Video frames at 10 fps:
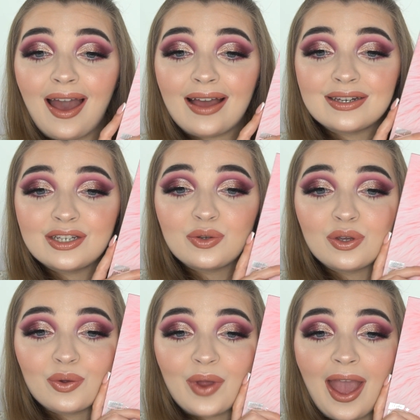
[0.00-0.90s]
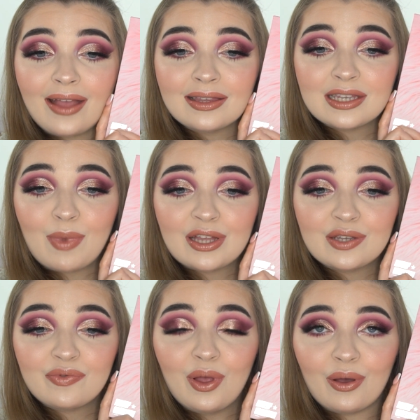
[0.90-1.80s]
and you can create endless amounts
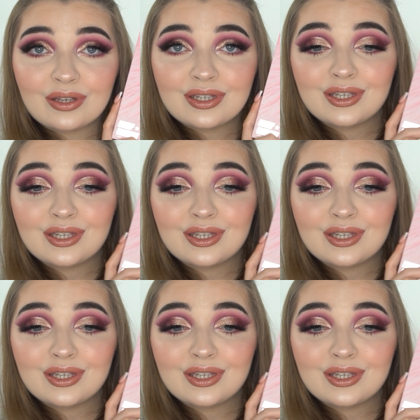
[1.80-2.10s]
of looks.